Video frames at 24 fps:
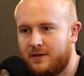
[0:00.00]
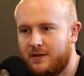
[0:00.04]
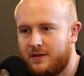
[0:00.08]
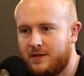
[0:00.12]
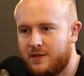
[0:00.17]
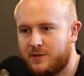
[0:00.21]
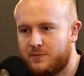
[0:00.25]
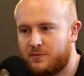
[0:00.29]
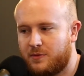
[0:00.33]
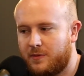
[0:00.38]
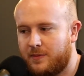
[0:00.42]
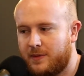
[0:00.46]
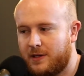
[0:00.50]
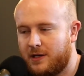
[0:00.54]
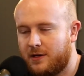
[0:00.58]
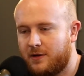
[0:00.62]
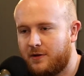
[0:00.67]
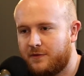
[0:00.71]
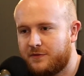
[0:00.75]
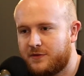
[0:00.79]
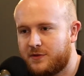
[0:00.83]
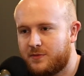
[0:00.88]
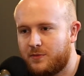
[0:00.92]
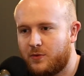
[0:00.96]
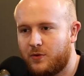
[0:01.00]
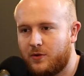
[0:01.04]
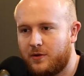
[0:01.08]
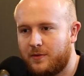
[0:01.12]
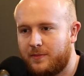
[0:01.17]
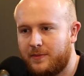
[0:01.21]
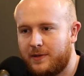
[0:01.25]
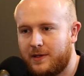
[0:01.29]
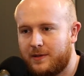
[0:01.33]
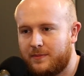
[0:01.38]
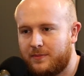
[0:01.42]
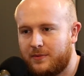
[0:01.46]
There's probably a lot of smaller
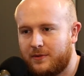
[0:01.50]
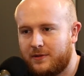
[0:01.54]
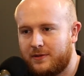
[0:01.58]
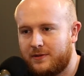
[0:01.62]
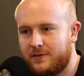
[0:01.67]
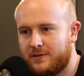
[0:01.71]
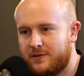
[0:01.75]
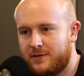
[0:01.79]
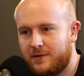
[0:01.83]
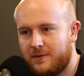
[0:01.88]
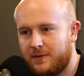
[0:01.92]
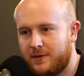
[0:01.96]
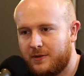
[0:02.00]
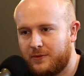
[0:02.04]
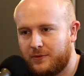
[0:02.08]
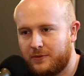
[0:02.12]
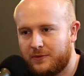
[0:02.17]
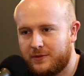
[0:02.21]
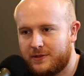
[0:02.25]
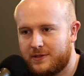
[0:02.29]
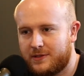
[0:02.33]
people who do it all the